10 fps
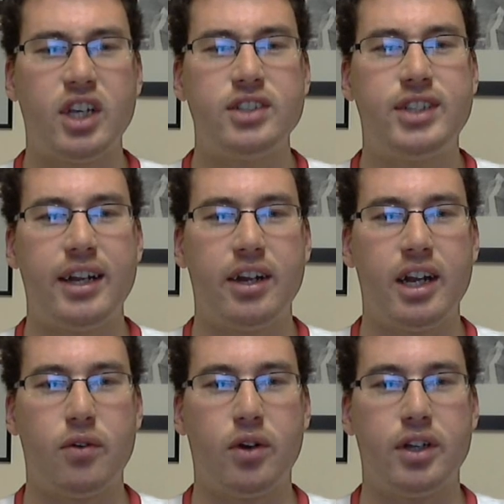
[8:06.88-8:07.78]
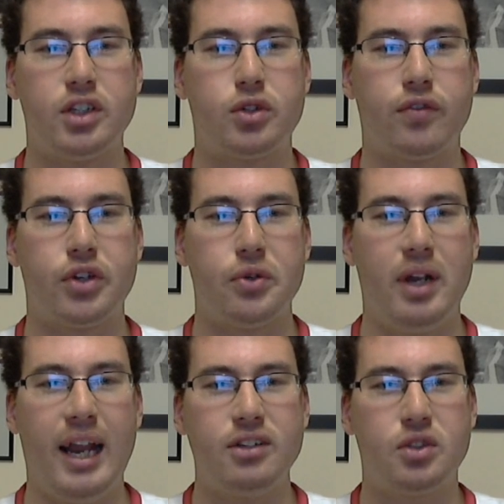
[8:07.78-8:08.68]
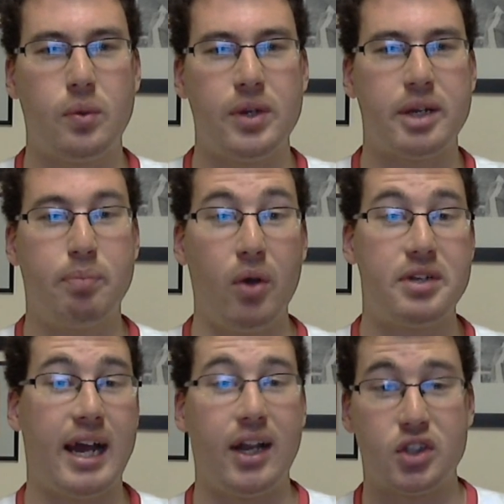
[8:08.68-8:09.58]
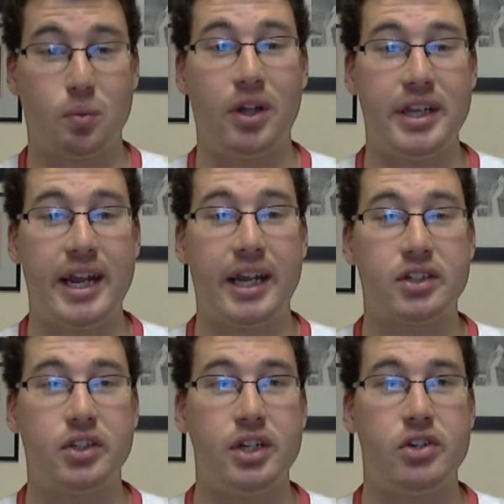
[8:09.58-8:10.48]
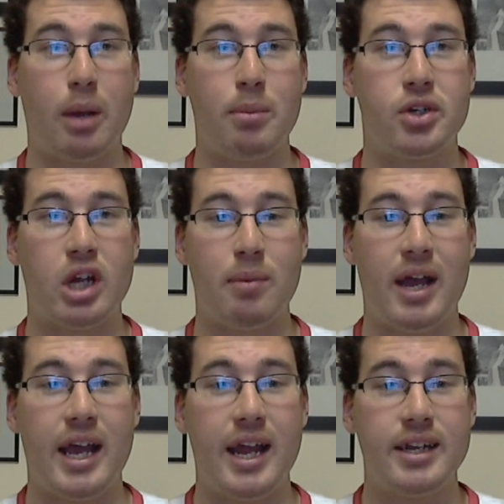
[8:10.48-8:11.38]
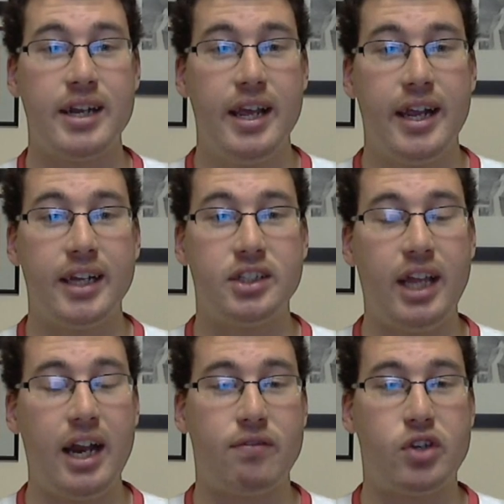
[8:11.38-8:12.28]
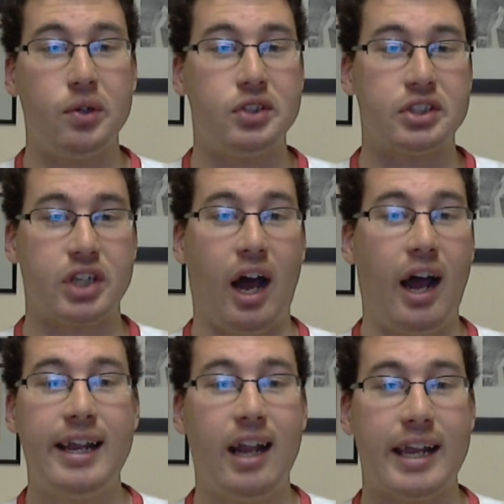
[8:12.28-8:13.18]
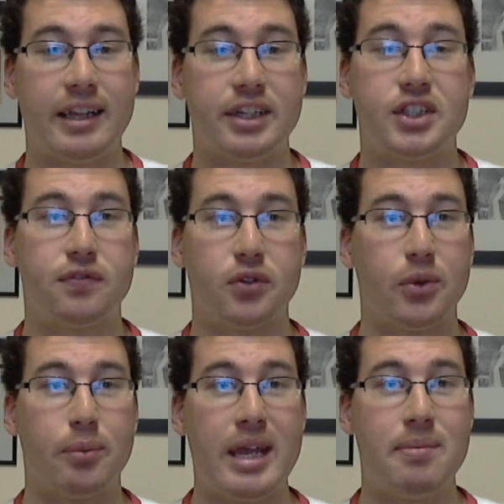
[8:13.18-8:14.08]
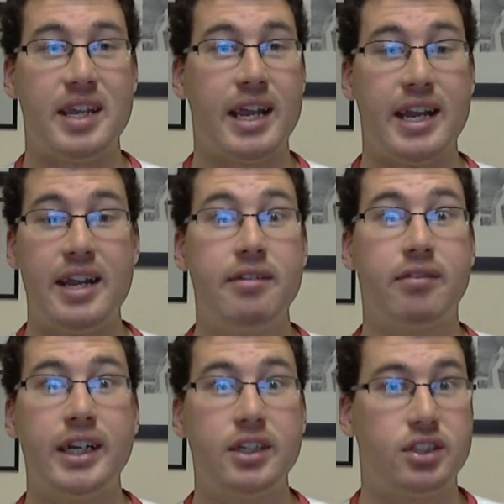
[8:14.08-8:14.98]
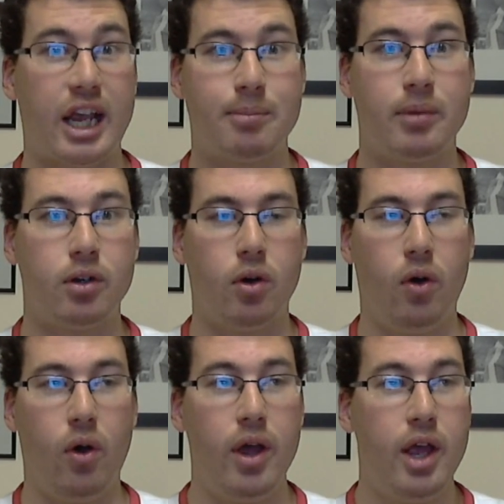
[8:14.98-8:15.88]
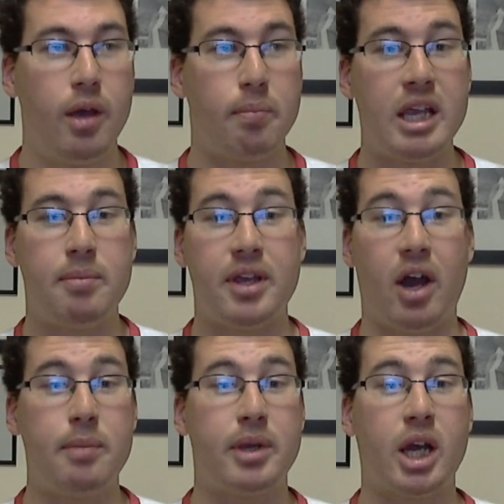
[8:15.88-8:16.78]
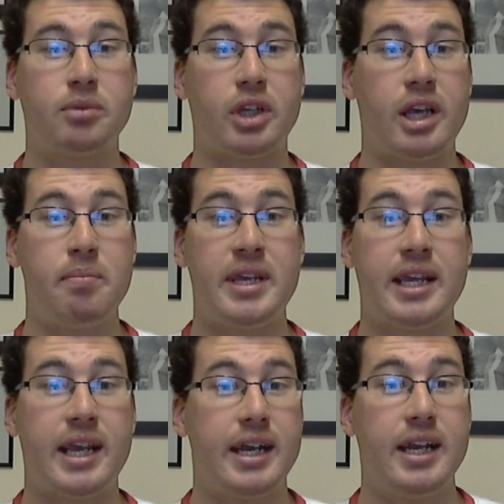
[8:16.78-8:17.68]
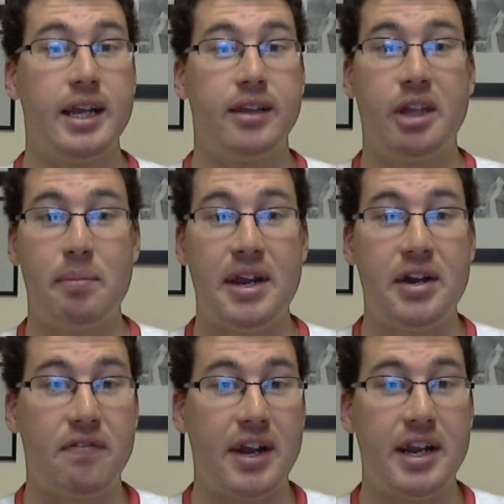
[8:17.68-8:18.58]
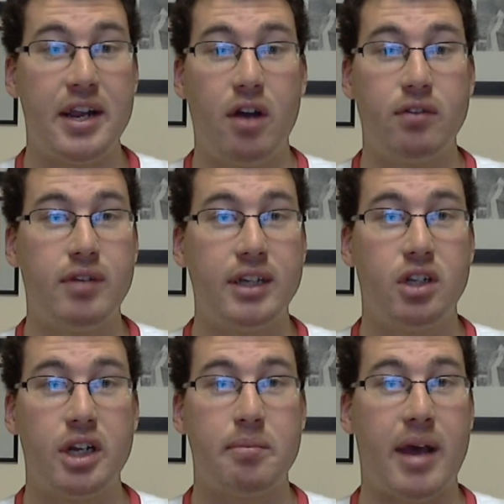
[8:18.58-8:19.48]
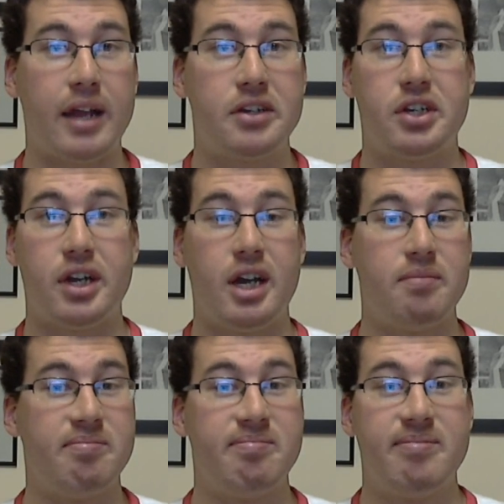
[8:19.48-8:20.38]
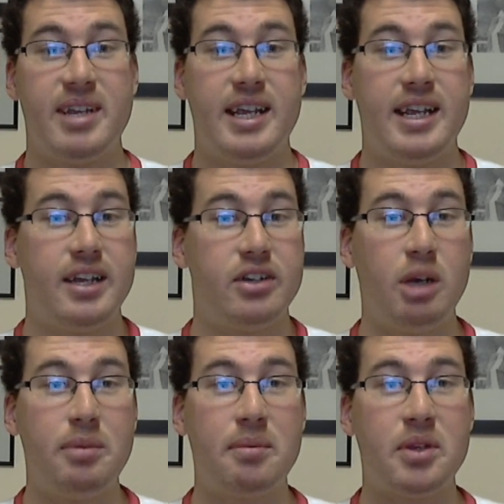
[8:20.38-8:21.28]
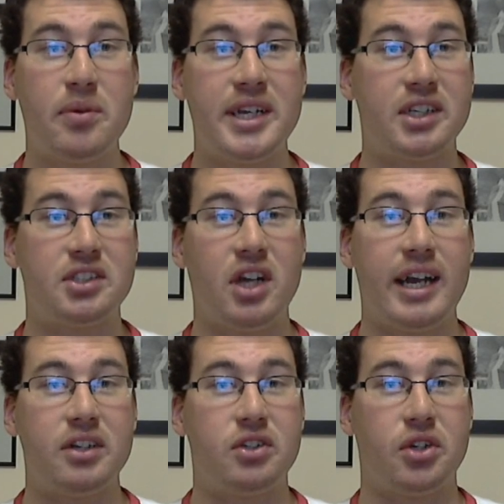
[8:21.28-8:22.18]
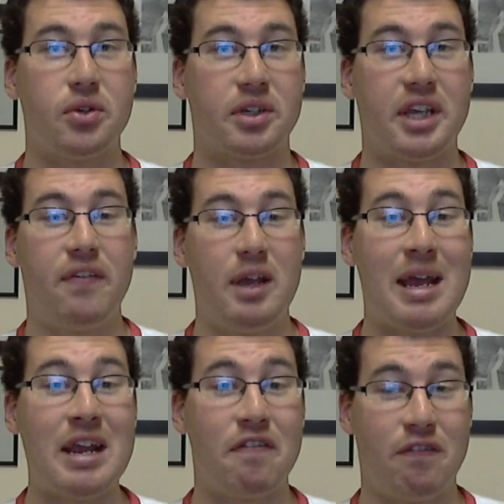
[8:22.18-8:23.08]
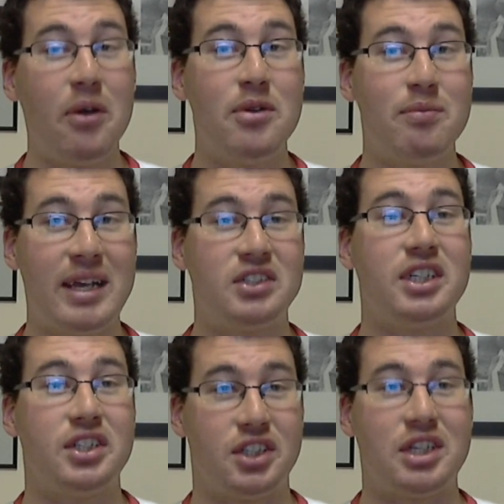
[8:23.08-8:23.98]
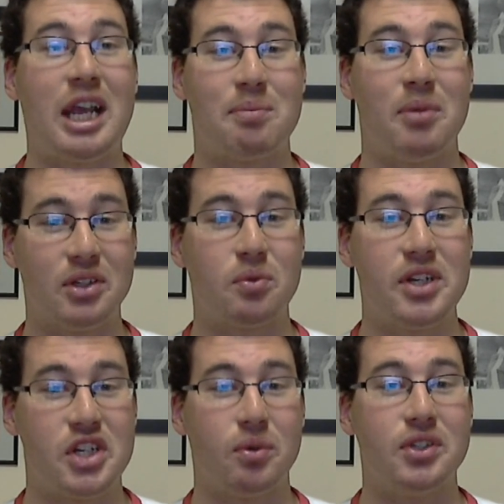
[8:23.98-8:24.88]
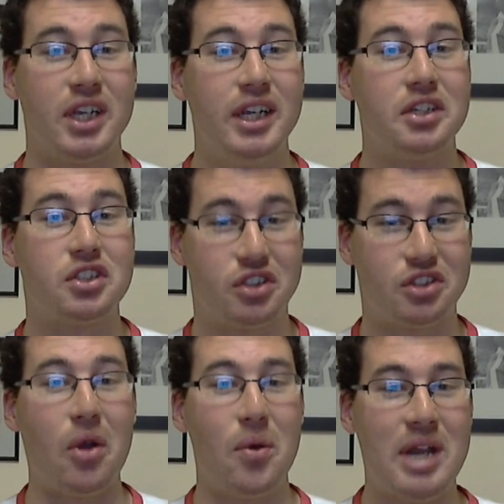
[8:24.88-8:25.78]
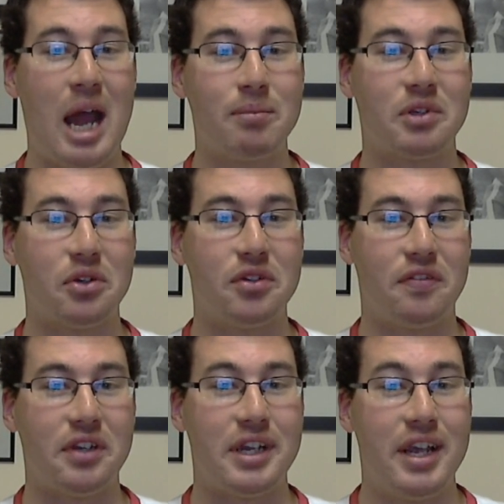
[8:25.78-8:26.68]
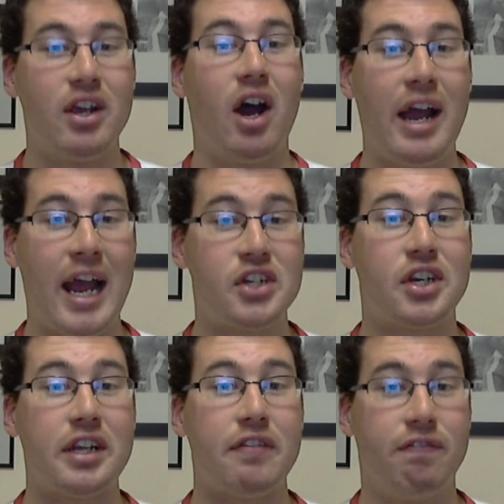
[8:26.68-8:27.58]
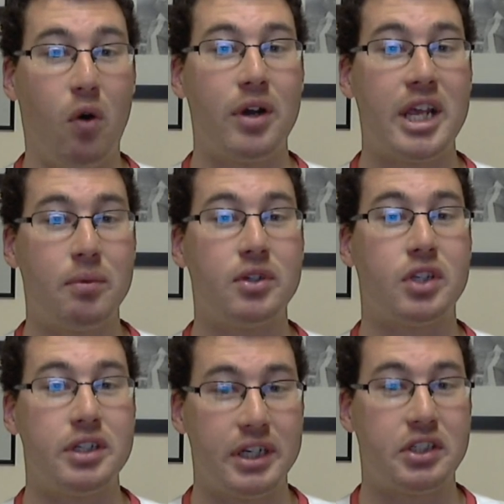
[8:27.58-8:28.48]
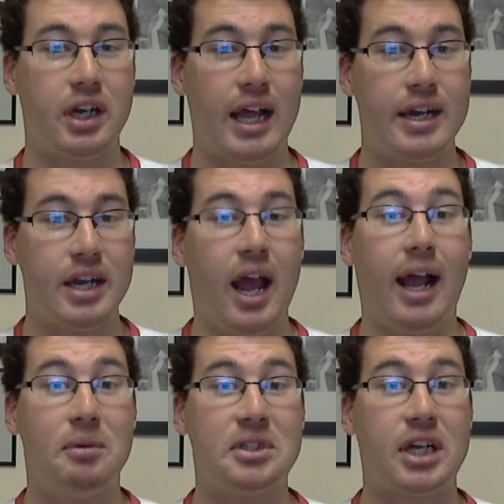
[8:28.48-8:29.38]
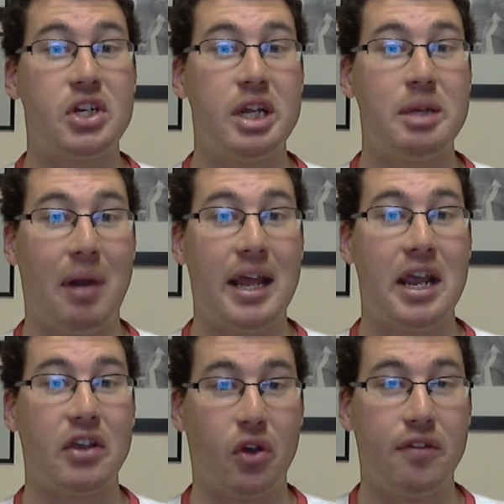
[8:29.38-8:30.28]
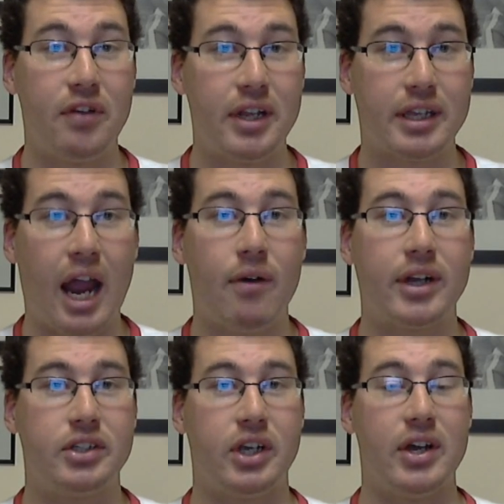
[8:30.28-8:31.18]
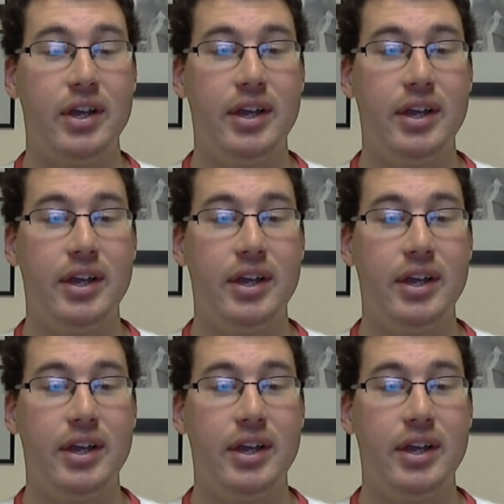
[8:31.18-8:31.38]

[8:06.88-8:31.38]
I said earlier on in this review, last week Bo Dallas won the NXT Championship, and instead of choosing to highlight this through maybe an in-ring segment or maybe hyping up to him being in the main event of a wrestling match, WWE decided to give him a phone message segment, which was so damn goofy, I actually thought he was in Disneyland and was actually playing Goofy the character.